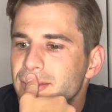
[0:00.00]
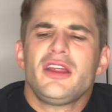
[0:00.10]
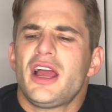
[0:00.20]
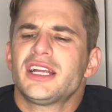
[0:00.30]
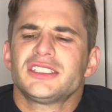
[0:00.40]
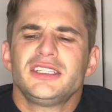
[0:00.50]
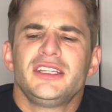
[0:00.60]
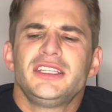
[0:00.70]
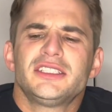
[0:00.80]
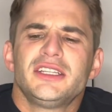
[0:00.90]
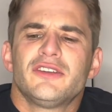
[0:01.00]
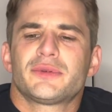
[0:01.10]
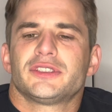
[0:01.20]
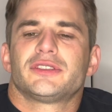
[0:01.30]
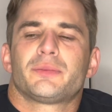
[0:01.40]
Actually, easy enough
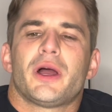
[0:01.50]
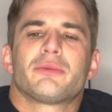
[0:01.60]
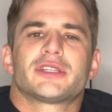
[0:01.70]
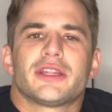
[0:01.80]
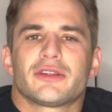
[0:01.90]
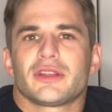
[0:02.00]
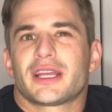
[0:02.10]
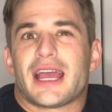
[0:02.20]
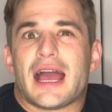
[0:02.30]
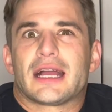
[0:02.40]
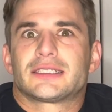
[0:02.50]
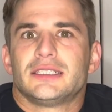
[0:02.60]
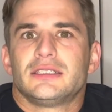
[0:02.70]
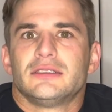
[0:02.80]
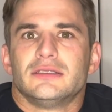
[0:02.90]
because I pretend they're
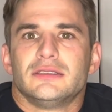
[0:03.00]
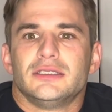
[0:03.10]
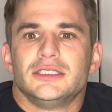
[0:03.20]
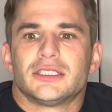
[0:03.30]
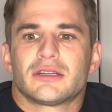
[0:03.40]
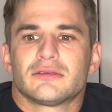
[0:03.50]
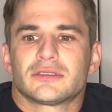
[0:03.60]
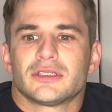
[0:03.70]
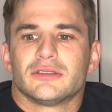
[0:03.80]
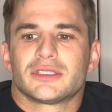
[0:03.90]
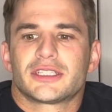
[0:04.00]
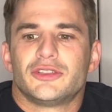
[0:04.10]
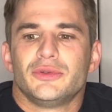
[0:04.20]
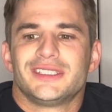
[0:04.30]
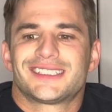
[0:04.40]
acting in general. So
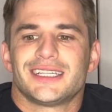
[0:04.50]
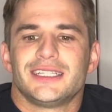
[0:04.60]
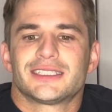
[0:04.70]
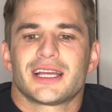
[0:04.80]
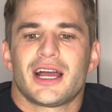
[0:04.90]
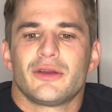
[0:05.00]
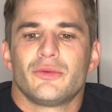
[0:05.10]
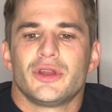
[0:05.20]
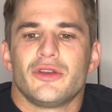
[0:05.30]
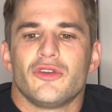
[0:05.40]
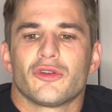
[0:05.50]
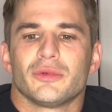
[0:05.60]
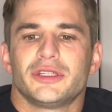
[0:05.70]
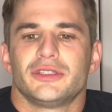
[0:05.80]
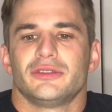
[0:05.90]
doing scenes that I wouldn't
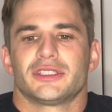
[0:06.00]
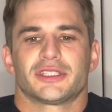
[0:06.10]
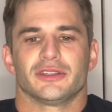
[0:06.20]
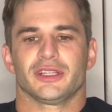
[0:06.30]
normally do is still